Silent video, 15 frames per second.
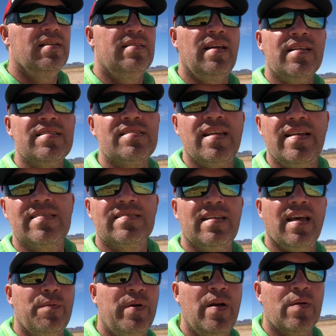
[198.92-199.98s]
does things
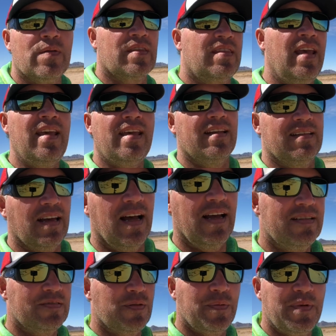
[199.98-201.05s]
that we don't think it
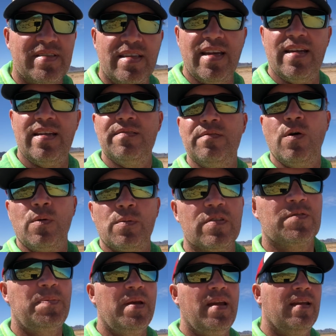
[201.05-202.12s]
does when we see it in normal
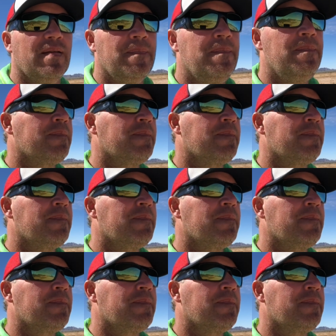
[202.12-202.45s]
speed.